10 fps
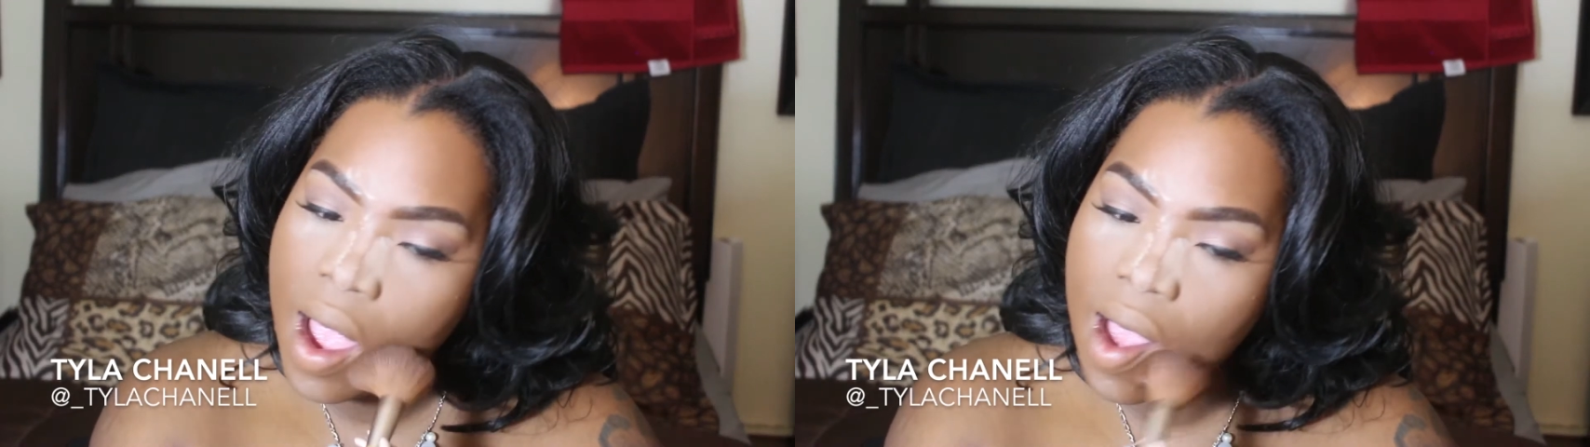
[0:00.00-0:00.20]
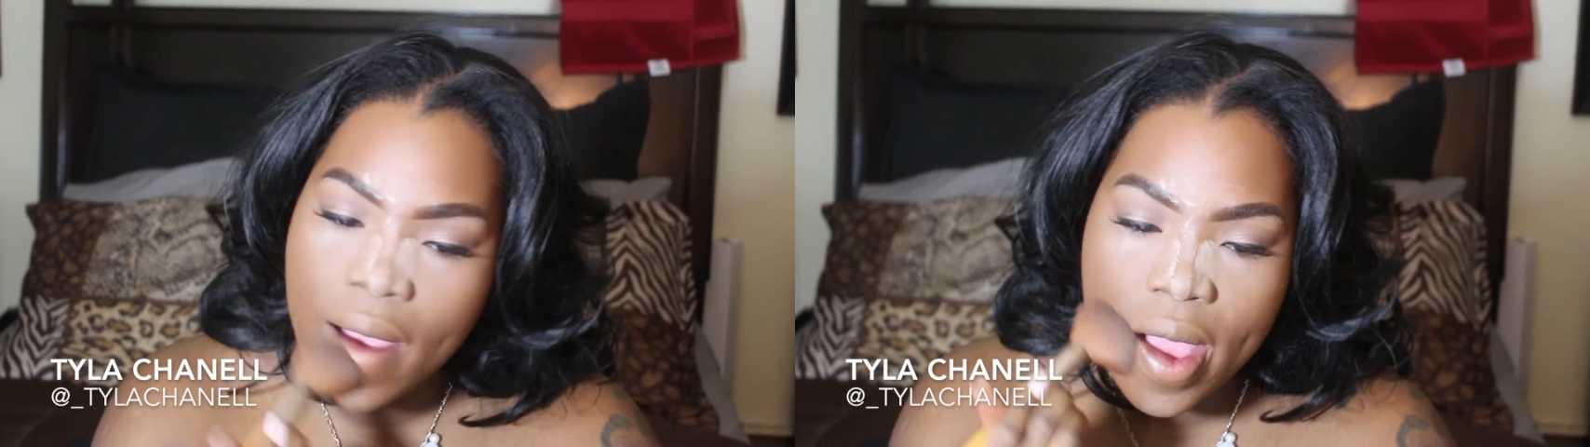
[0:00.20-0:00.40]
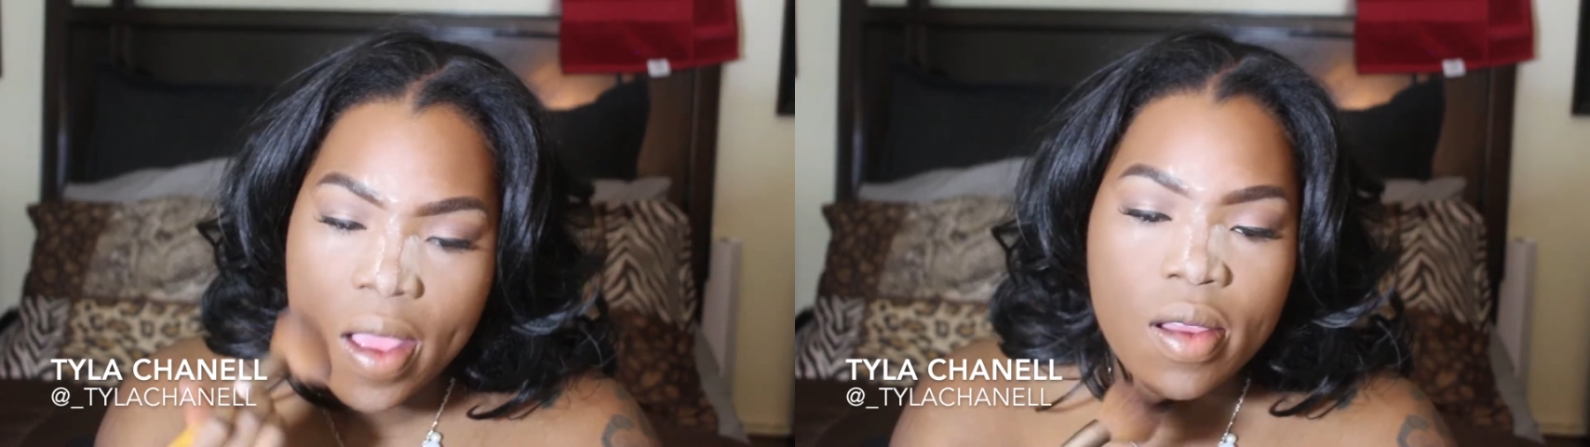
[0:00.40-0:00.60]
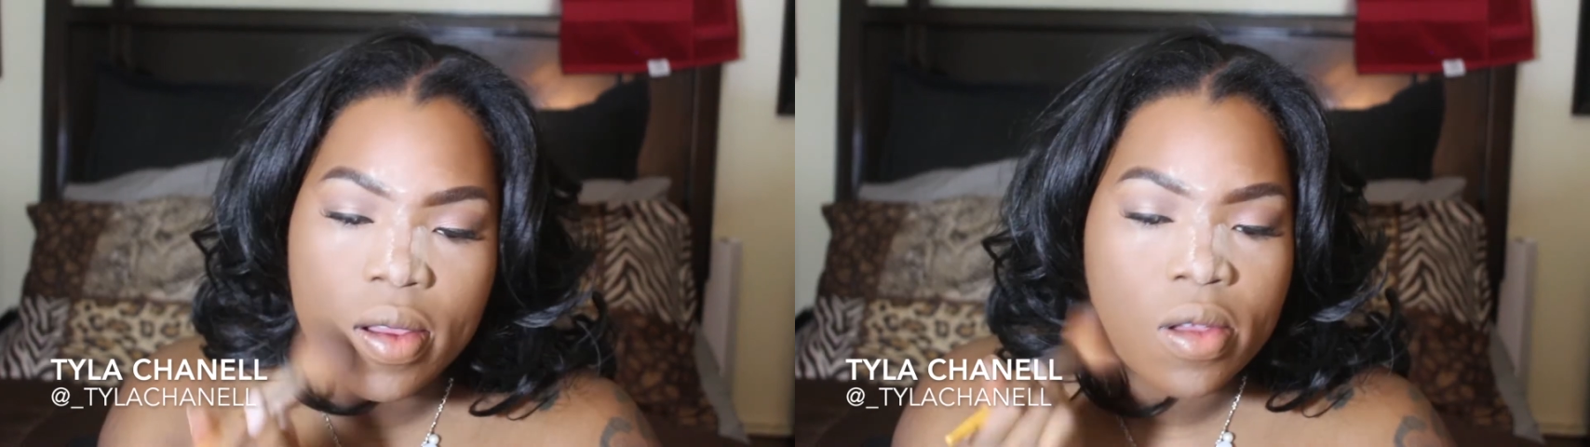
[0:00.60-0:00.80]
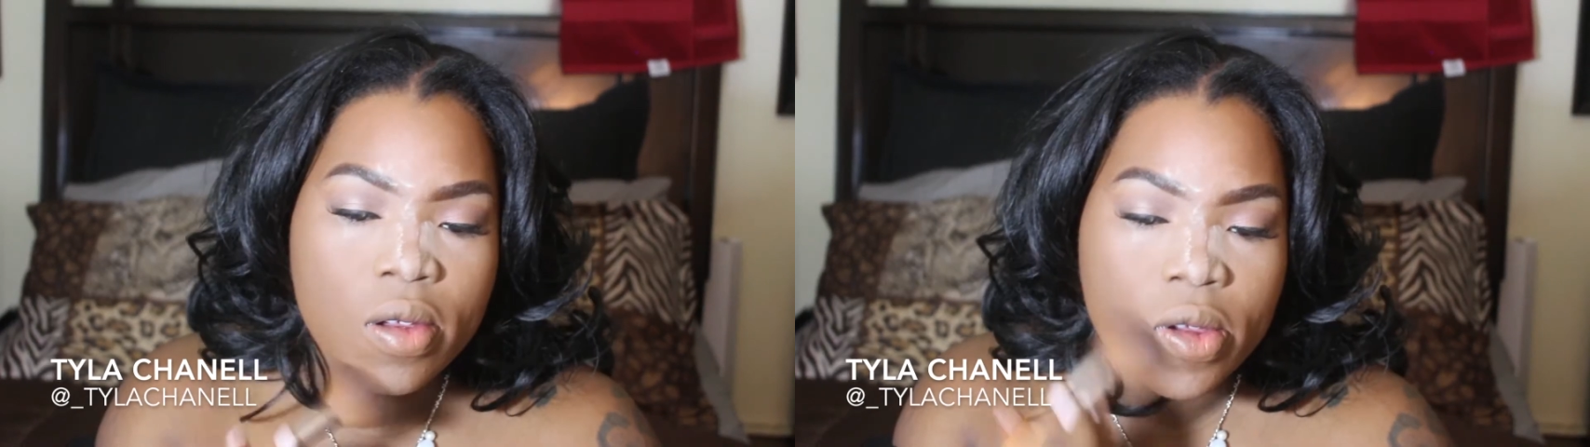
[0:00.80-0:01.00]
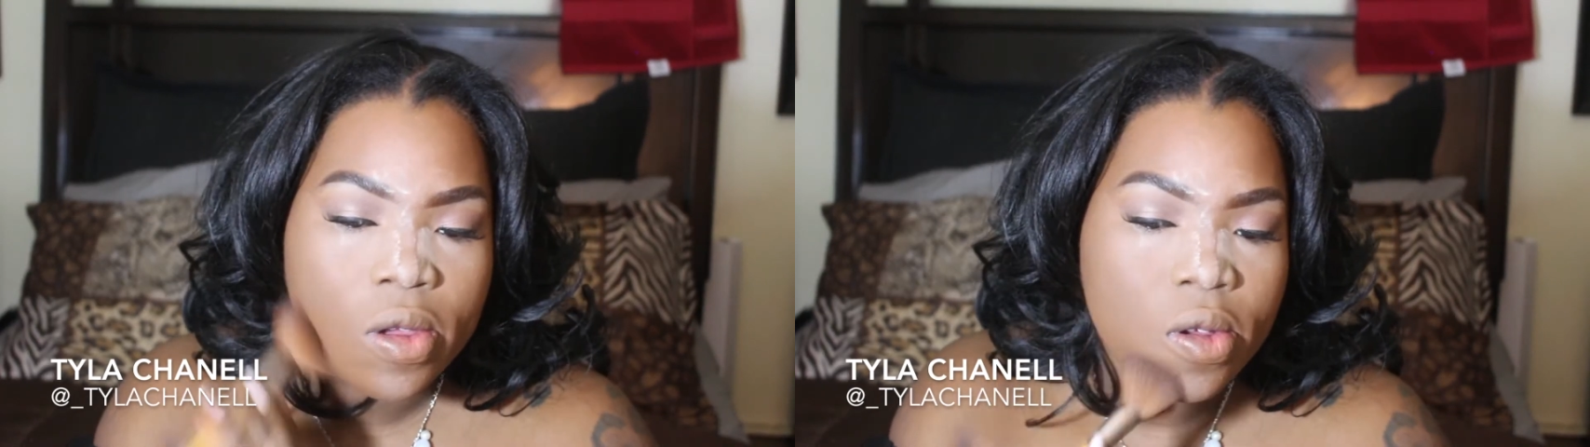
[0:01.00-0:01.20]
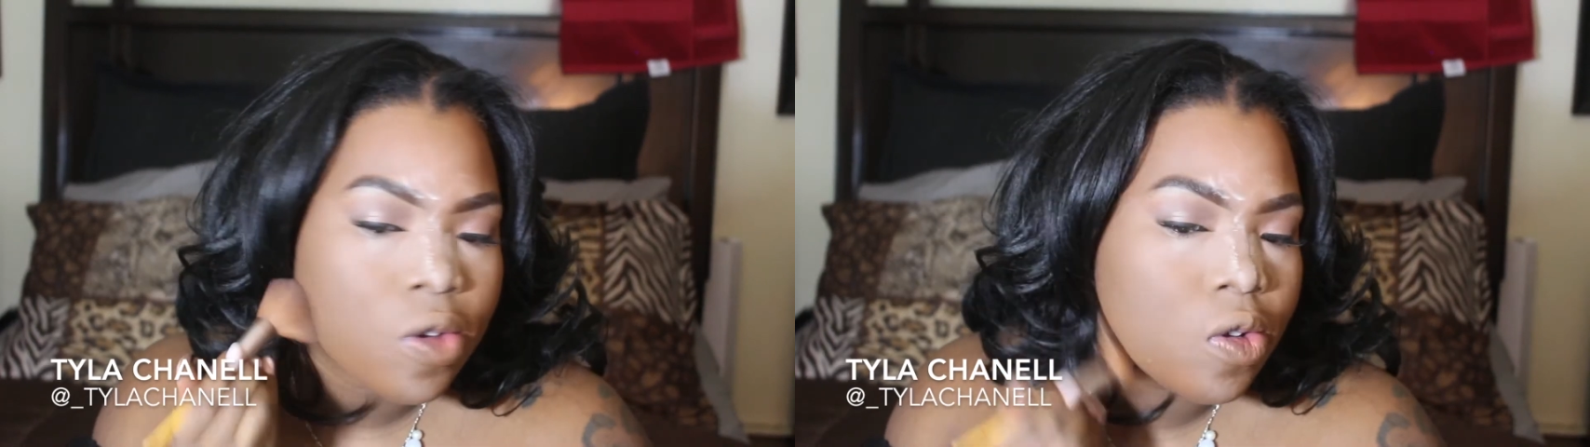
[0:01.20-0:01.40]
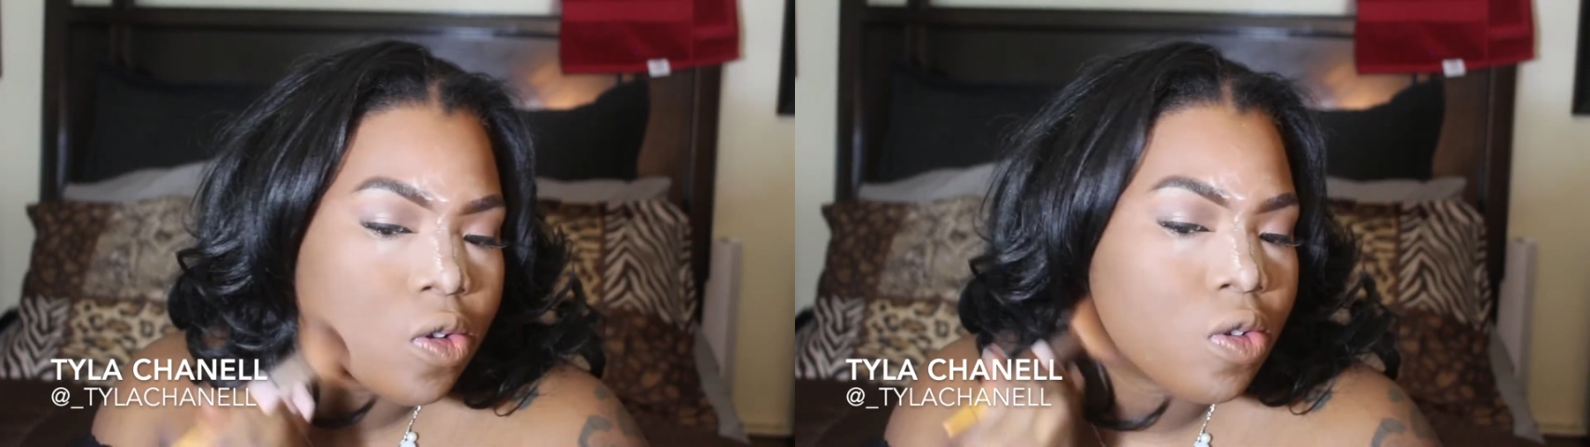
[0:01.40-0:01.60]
I bought hella powders